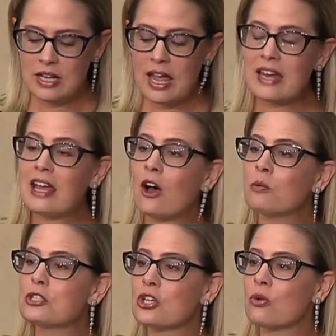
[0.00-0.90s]
and help
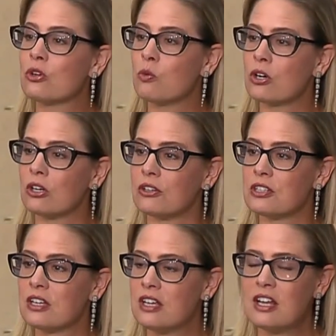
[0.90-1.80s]
show the world
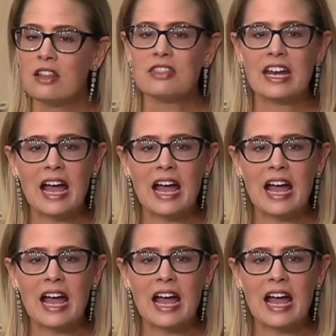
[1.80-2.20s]
that